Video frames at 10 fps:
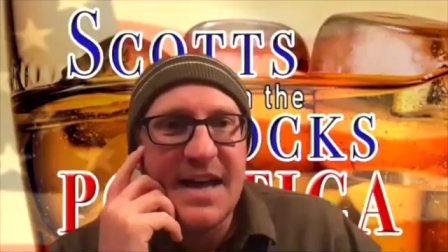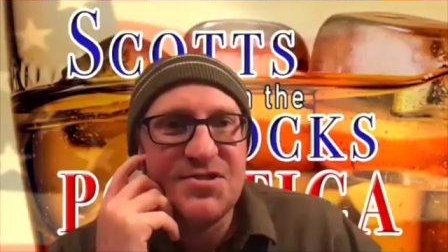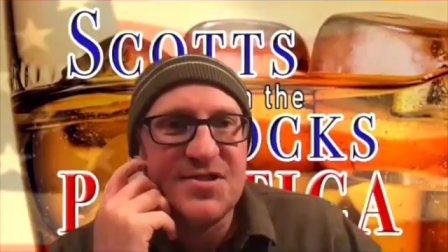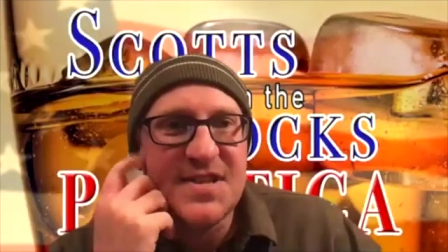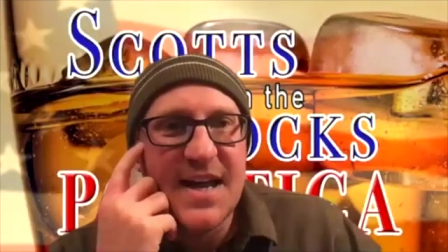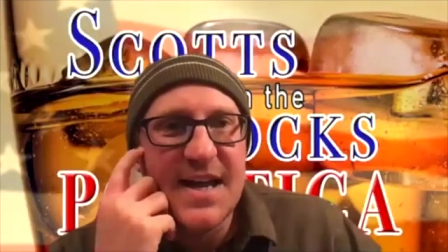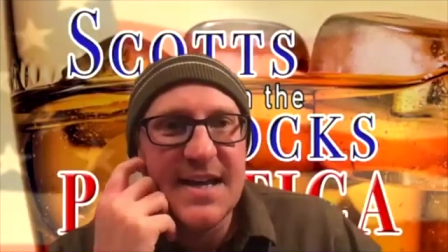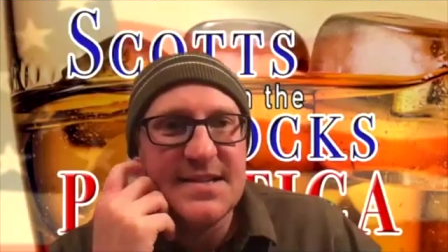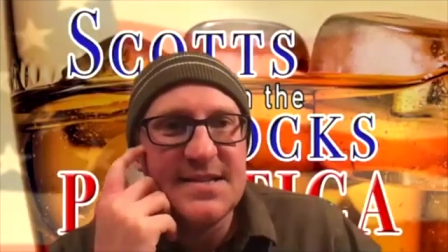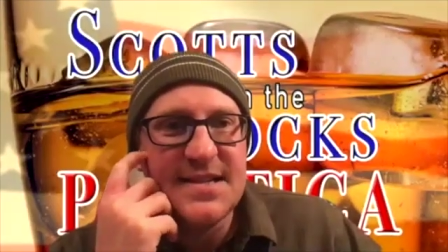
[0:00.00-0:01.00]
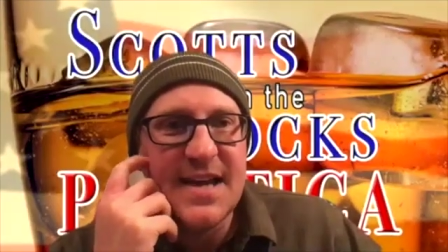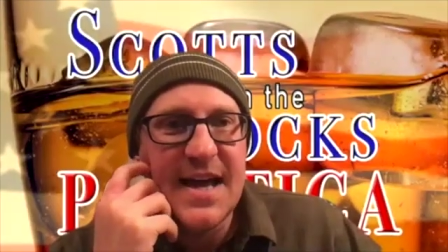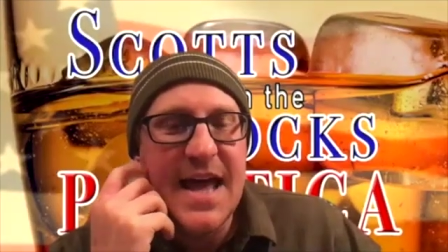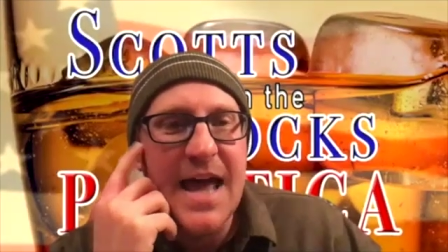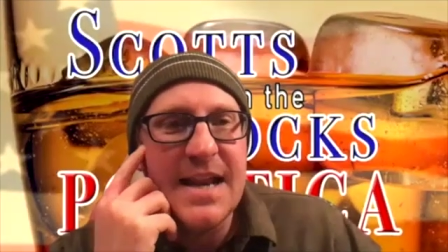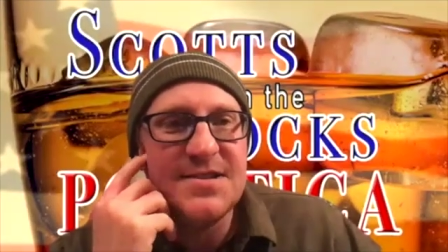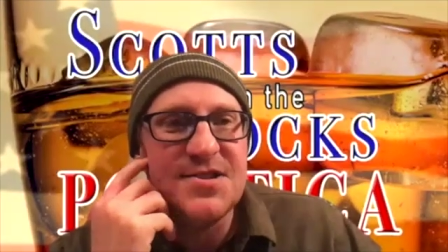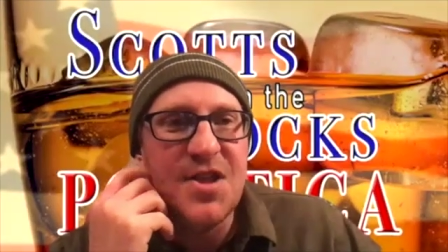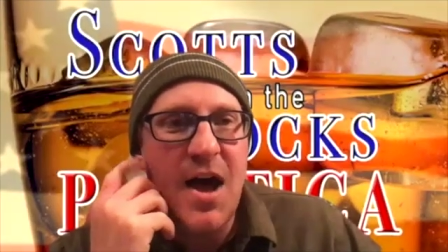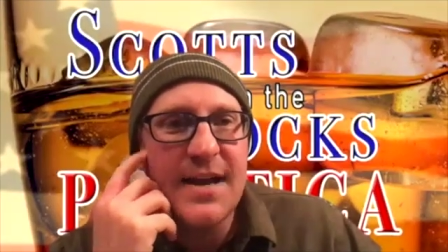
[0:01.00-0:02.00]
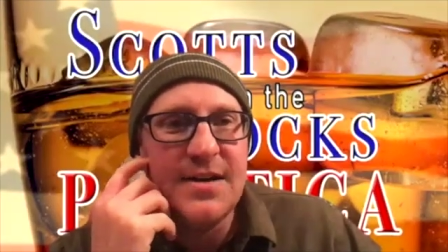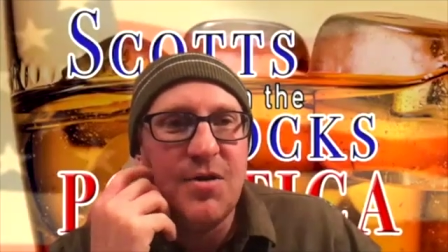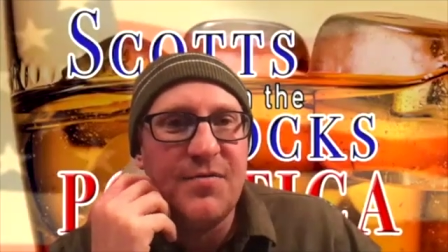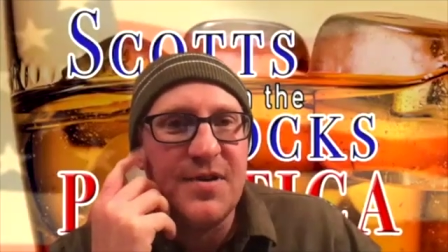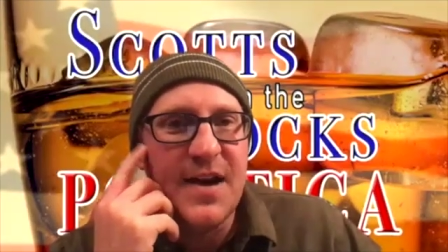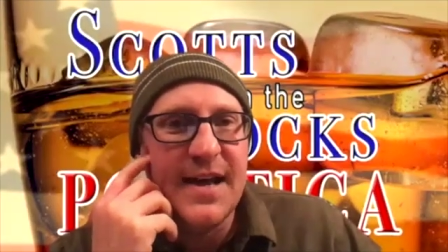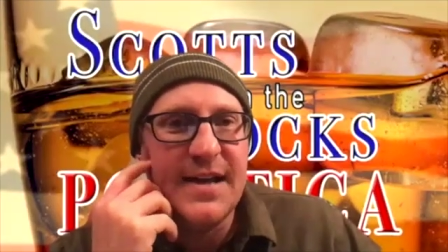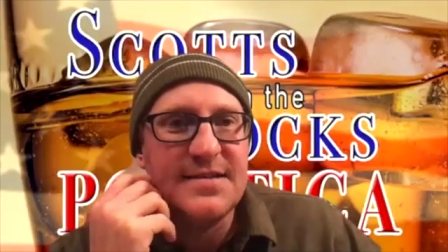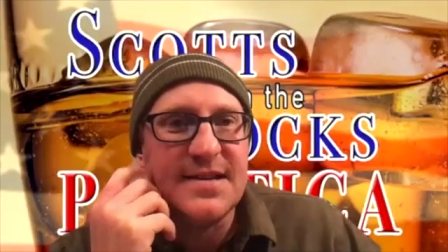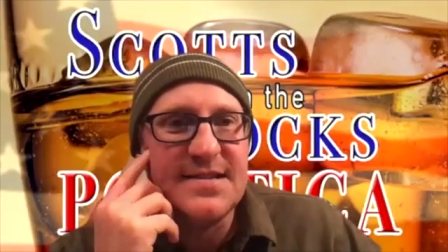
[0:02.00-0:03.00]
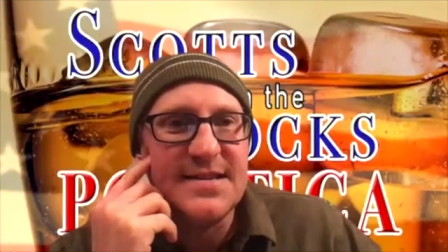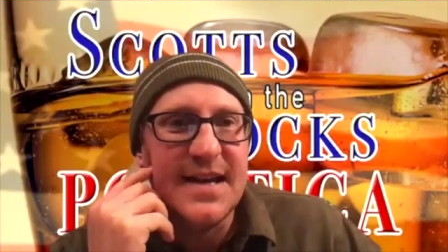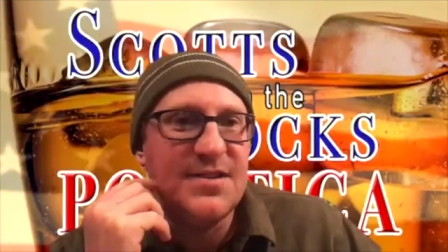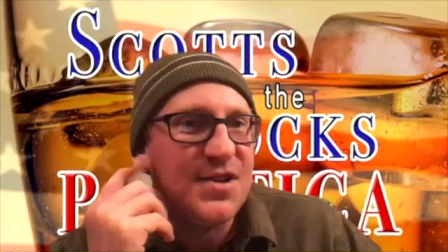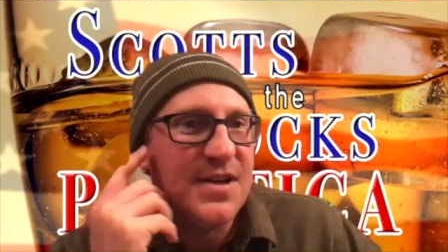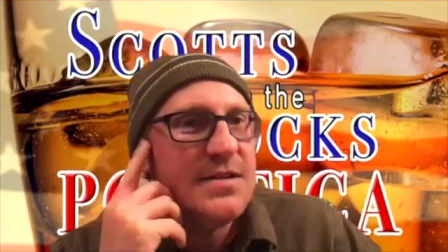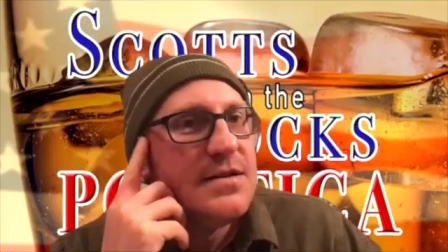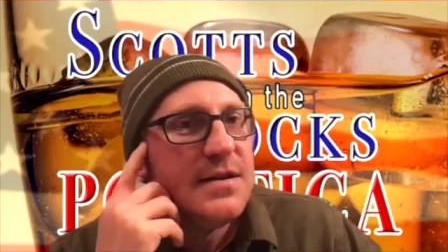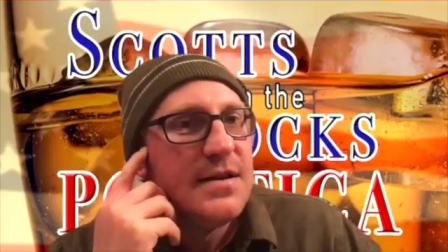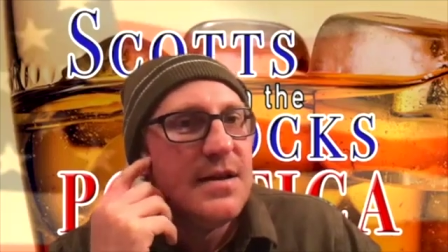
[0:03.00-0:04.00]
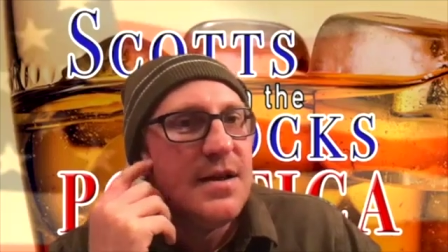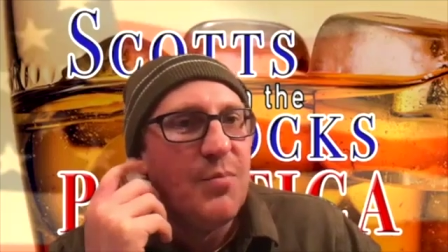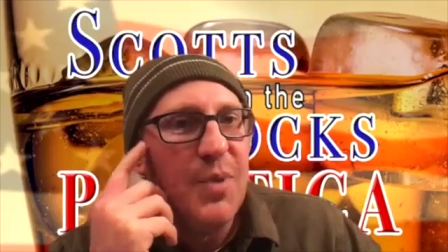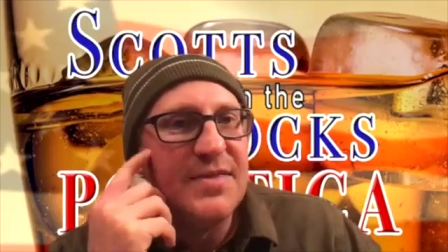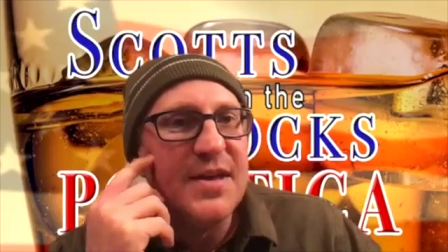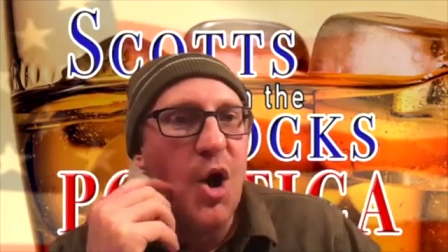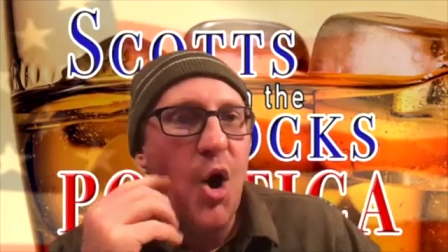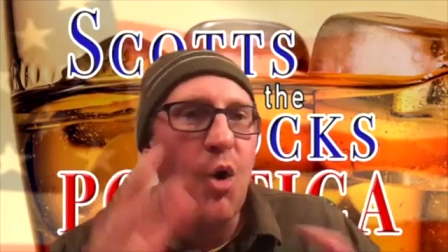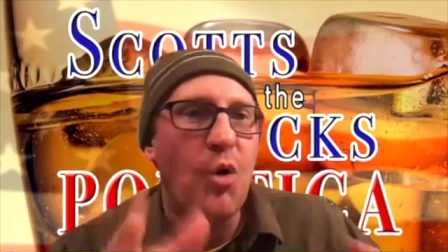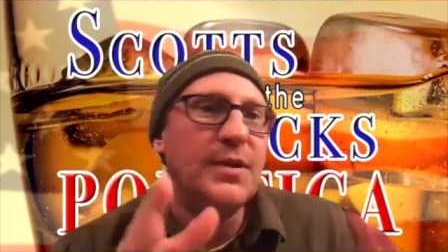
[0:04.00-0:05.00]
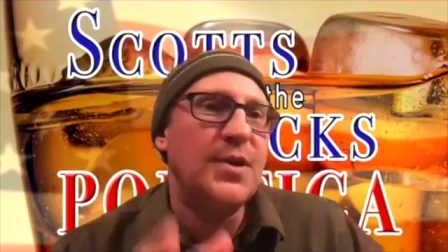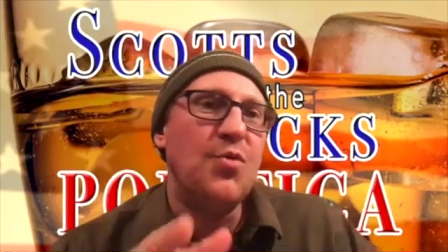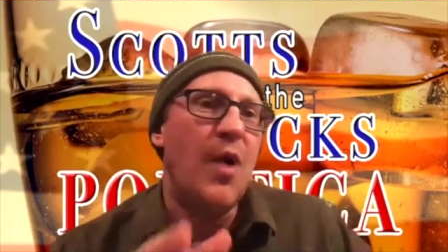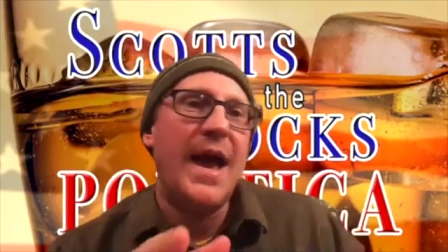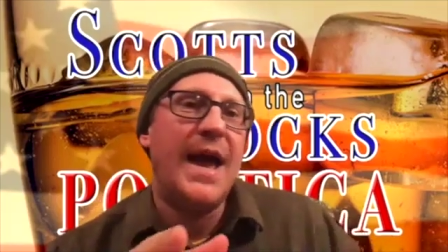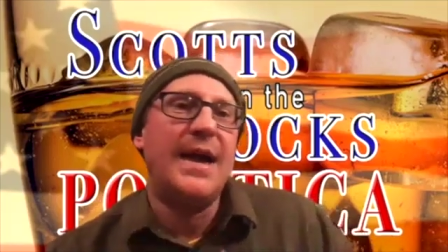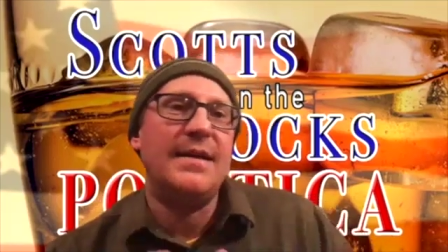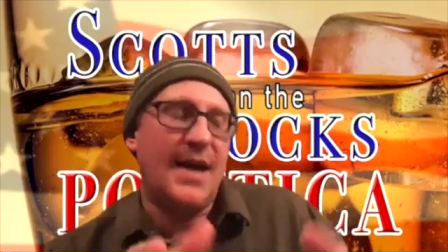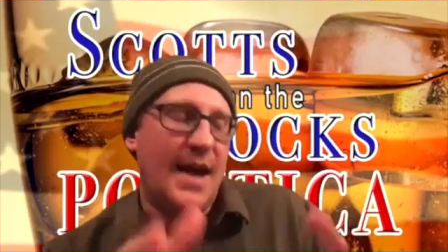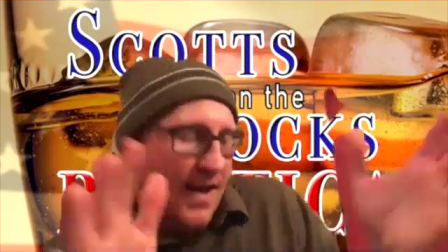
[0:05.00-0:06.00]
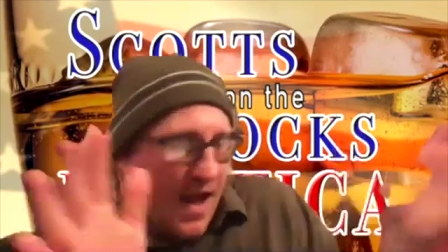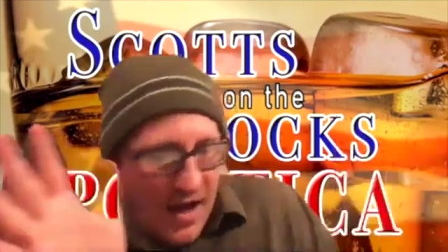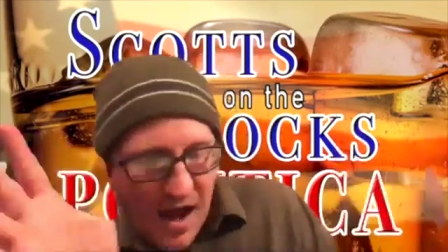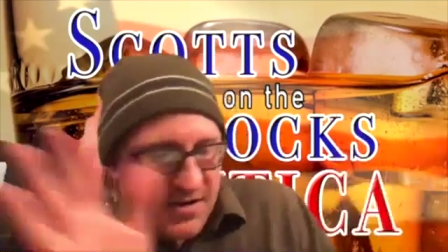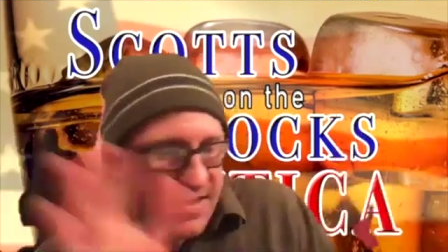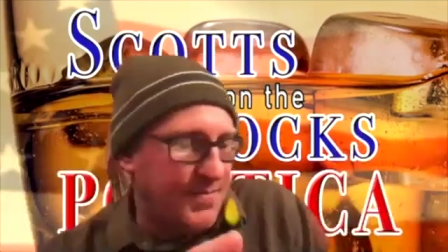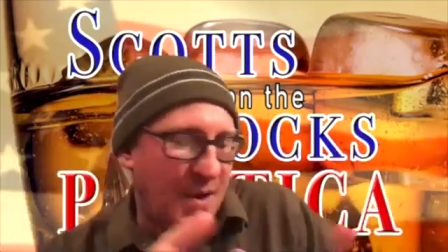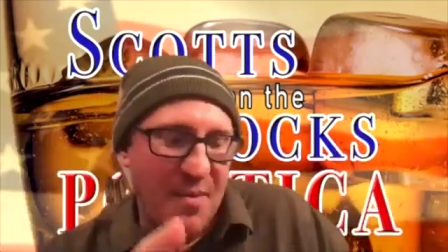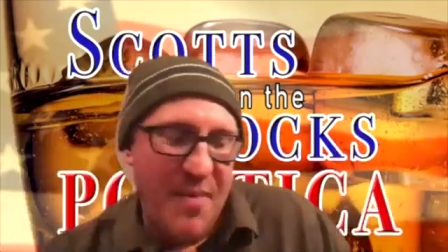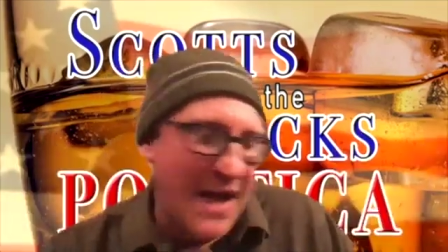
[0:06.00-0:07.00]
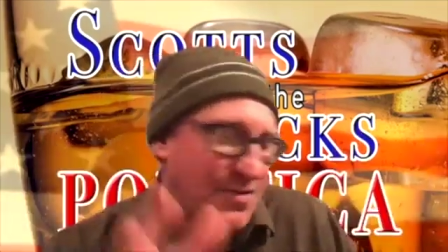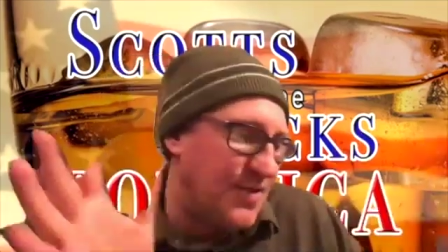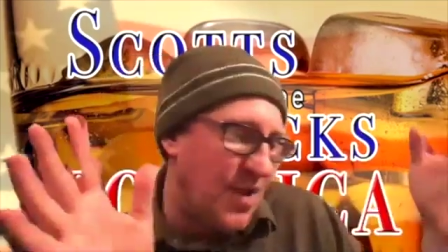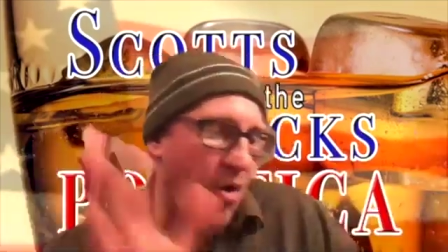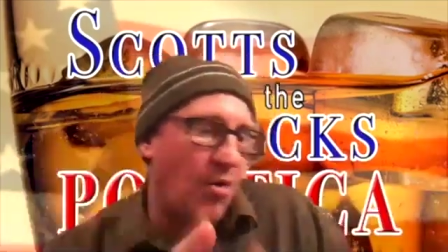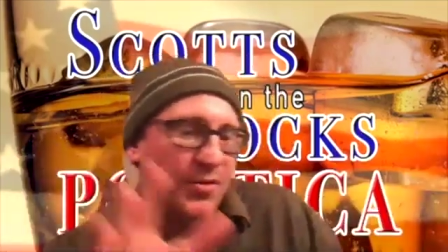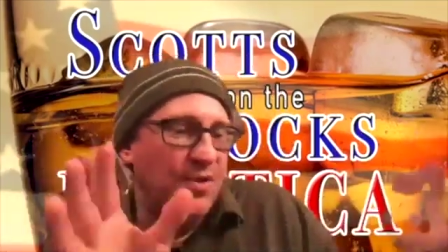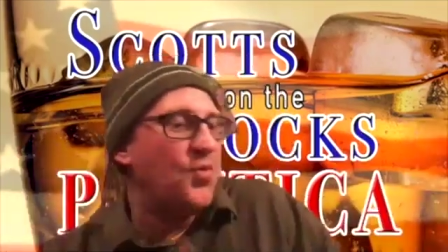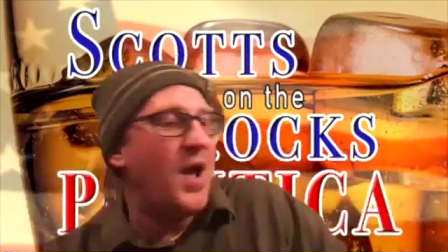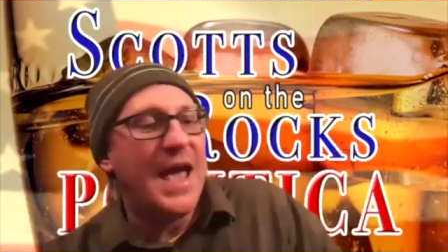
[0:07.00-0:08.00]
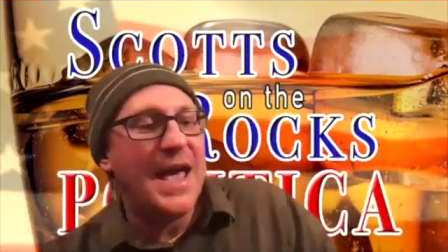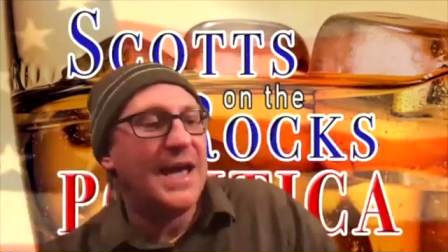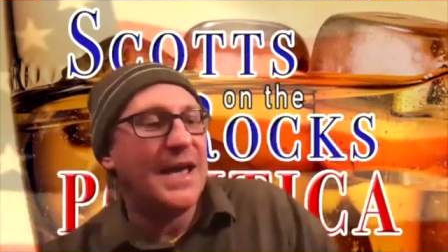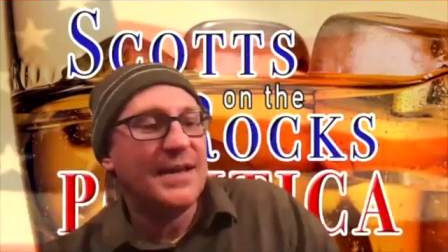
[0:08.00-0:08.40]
just it is, and it's not an overnight sensation, but the only way, I'll keep coming back to it, the only way